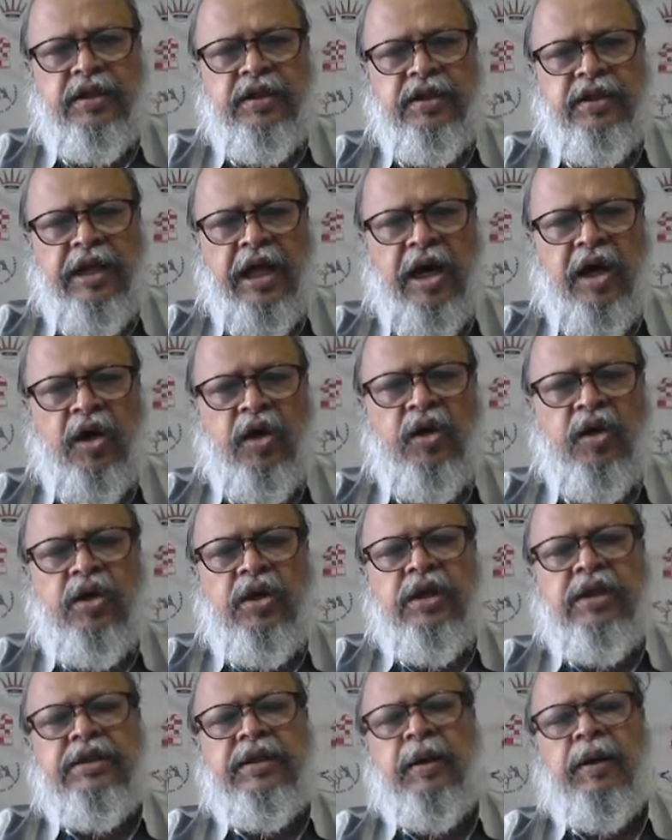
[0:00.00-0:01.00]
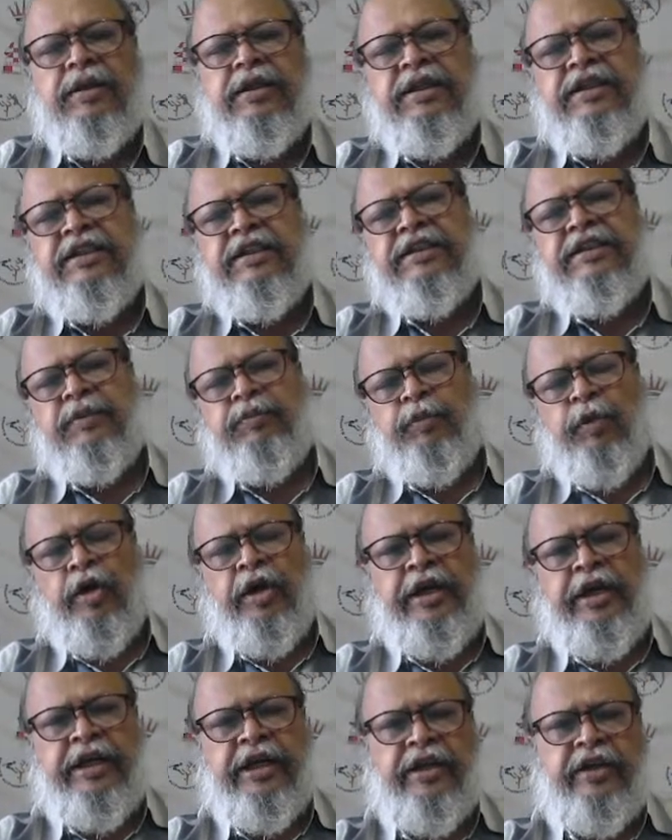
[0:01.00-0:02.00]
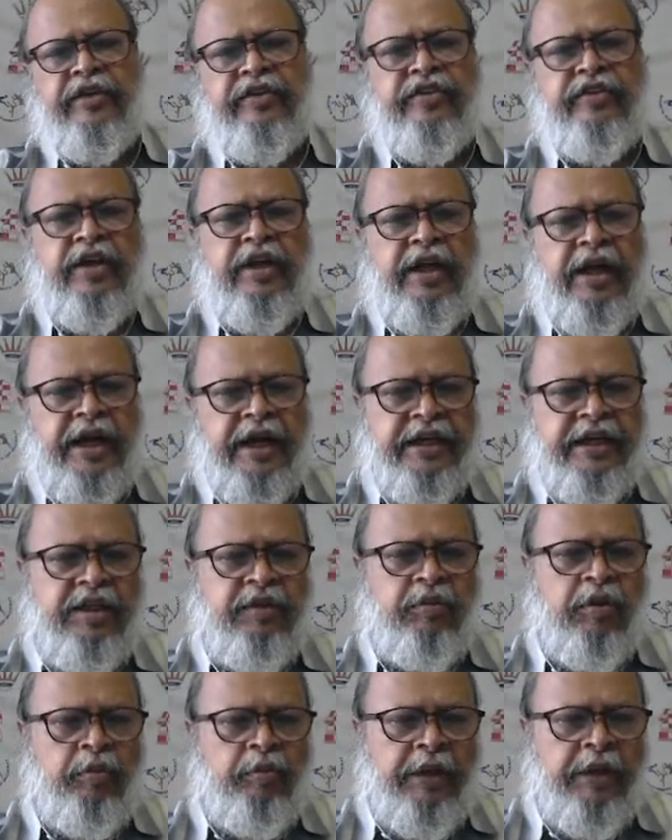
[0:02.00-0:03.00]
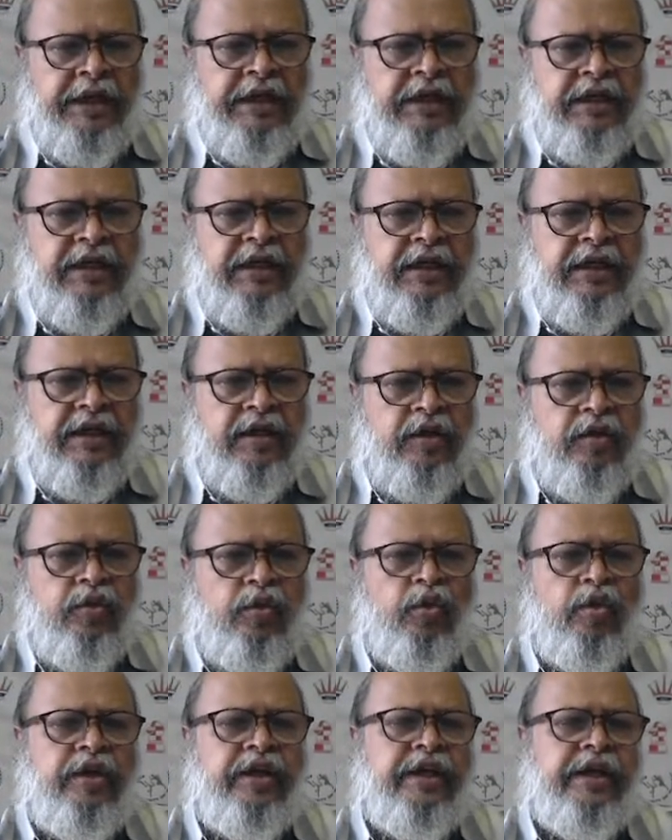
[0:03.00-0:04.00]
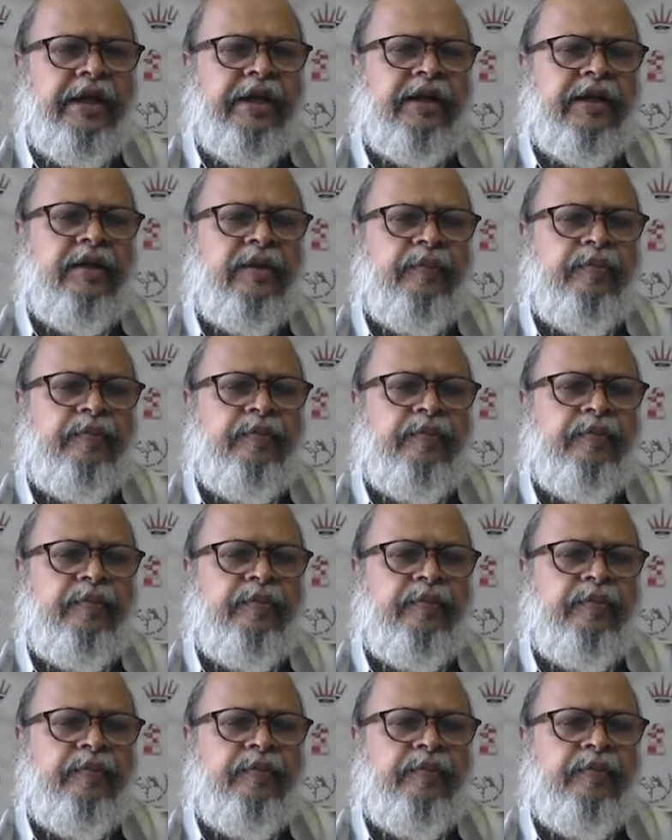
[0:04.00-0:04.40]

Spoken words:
Now this is the point is at the moment rook here